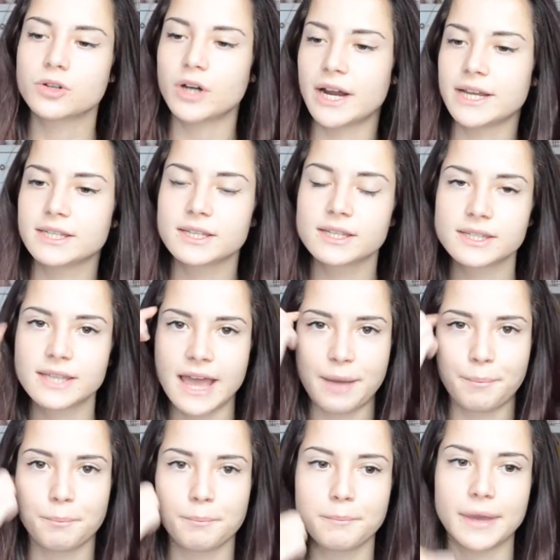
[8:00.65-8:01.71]
crises
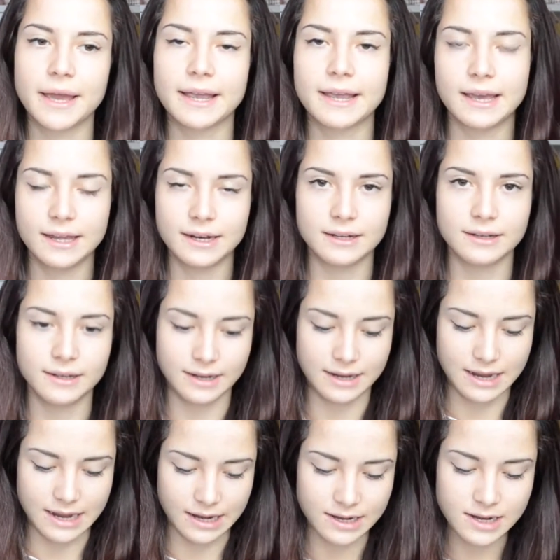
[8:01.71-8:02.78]
happen again and
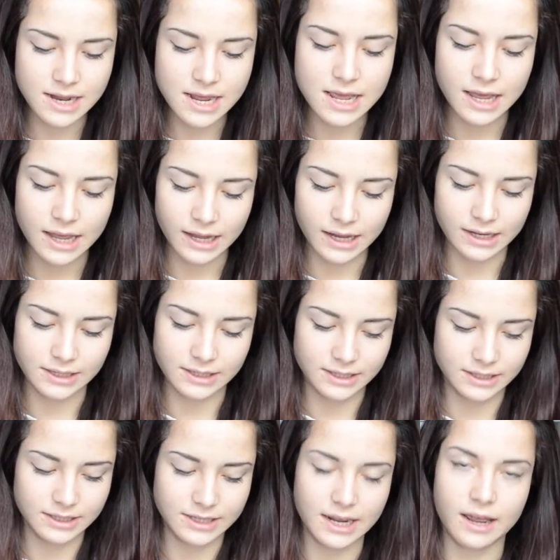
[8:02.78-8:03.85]
again, and
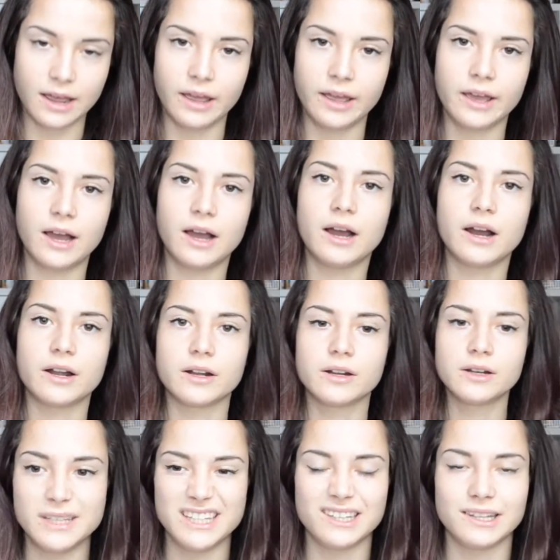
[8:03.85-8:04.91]
they are
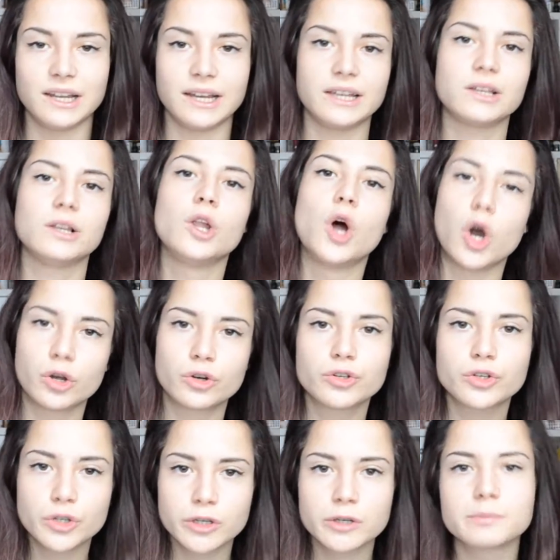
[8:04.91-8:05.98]
being like
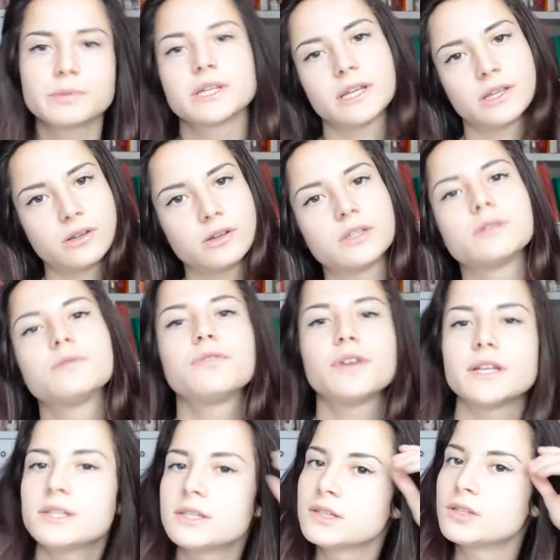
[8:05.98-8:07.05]
long-term psychosis
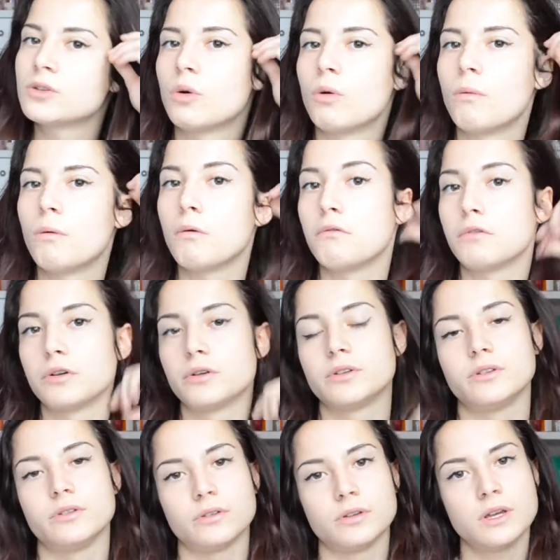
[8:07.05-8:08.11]
phases, so
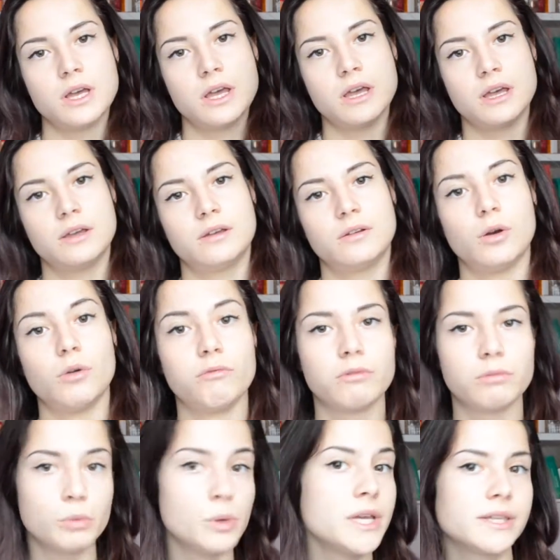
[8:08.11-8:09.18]
over
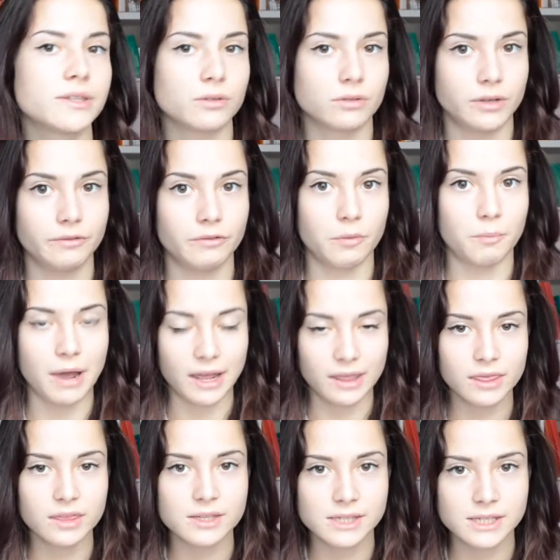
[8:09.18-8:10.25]
weeks or even
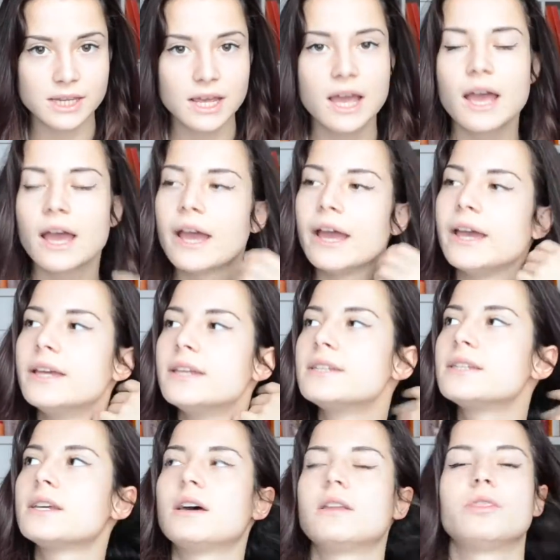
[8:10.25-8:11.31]
months,
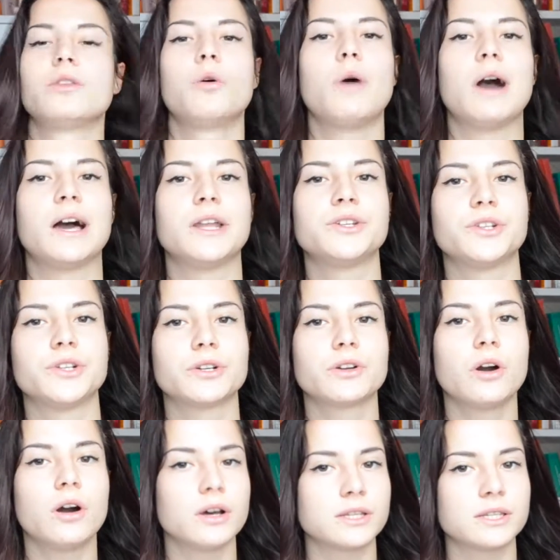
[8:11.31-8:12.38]
and no other
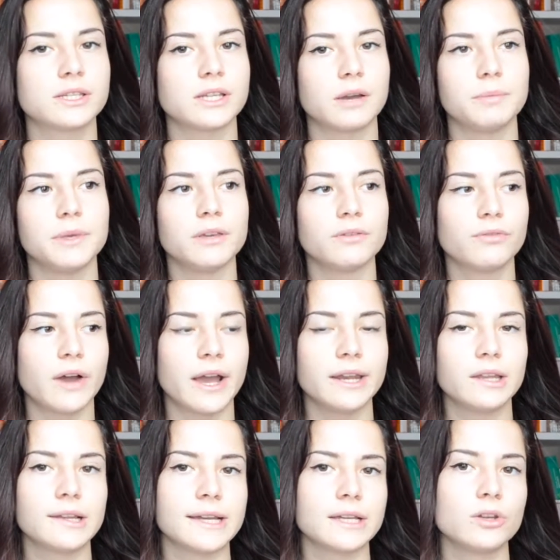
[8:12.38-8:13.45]
causes are being
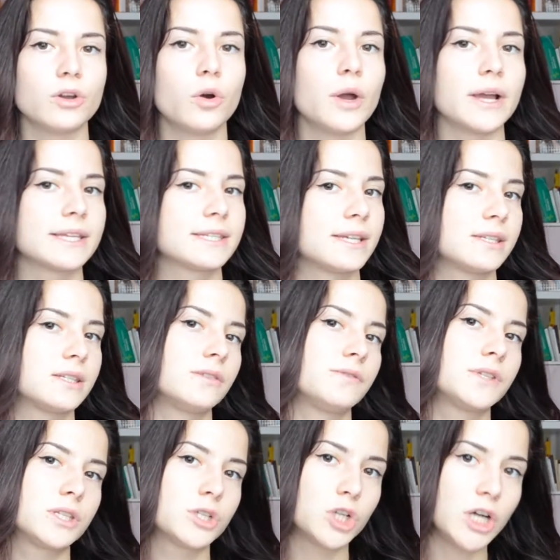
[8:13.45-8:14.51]
found, like no excessive
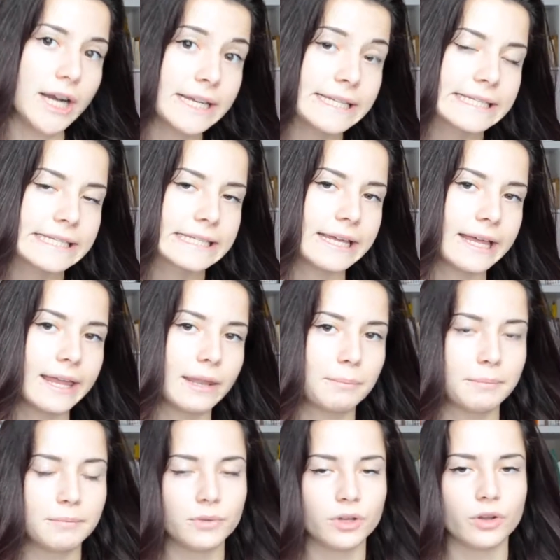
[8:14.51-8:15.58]
stress and
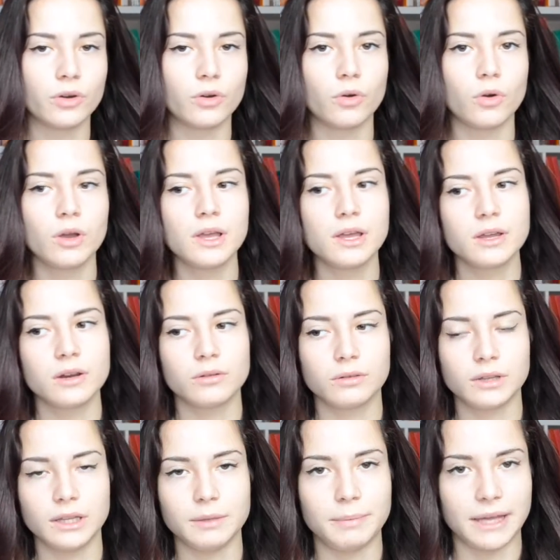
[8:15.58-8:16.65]
no
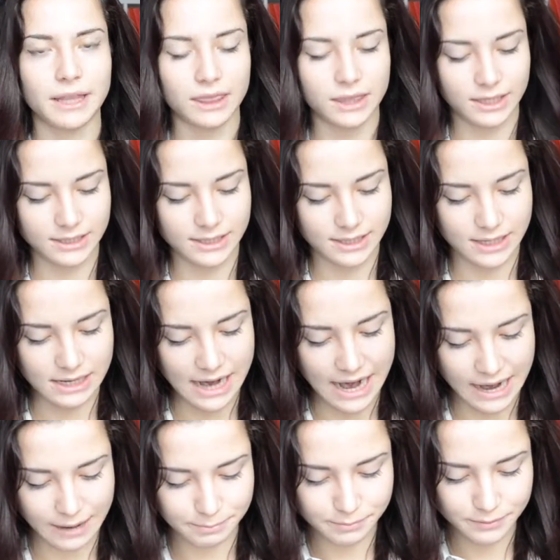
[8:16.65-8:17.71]
really bad things that
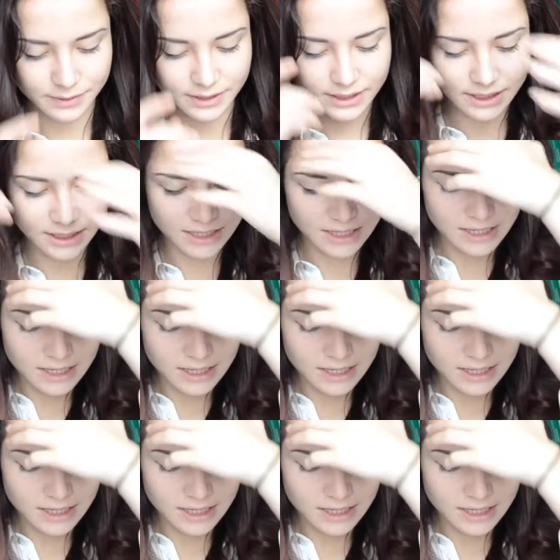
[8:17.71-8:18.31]
happened,